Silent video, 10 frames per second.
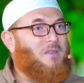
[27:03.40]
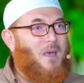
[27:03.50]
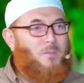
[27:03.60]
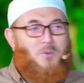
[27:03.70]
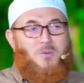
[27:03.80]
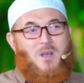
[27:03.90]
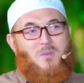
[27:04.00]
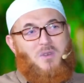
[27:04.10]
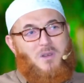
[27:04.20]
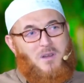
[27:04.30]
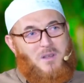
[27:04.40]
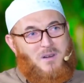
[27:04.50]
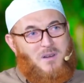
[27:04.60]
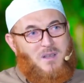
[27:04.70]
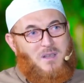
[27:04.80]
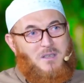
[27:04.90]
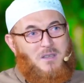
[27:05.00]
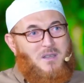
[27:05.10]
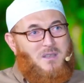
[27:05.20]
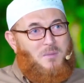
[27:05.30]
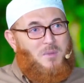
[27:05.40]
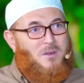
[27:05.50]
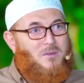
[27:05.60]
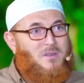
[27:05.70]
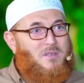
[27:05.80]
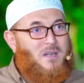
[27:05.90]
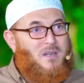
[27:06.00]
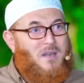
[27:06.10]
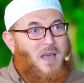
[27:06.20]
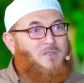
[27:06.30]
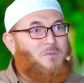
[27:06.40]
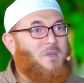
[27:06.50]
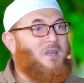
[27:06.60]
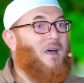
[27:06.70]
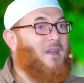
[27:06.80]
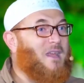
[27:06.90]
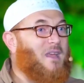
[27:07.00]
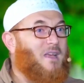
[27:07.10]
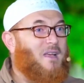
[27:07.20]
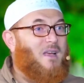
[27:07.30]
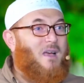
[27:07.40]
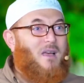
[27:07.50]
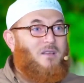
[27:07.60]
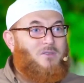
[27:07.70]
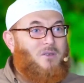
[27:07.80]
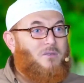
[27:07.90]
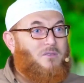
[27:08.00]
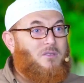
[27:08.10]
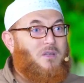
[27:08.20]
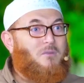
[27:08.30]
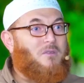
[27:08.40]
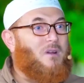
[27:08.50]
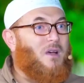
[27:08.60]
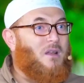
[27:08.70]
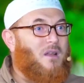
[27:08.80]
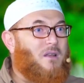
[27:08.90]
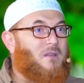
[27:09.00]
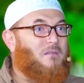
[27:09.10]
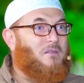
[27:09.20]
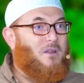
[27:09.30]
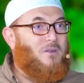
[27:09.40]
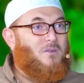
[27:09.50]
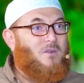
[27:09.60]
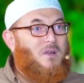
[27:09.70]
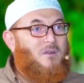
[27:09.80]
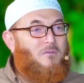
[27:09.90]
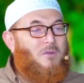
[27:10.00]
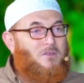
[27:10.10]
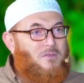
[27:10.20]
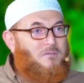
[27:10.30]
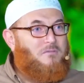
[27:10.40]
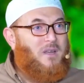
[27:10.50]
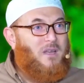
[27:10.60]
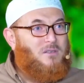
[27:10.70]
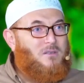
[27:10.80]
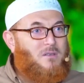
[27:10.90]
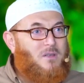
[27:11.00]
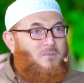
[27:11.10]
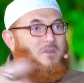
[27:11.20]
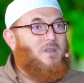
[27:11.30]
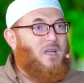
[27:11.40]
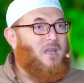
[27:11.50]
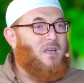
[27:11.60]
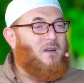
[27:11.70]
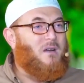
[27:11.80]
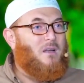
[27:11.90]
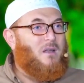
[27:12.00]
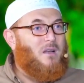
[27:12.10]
if you happen to come earlier, you ring the bell. Who's it? That's me, honey. So she would run and, you know, wash her face, comb her hair,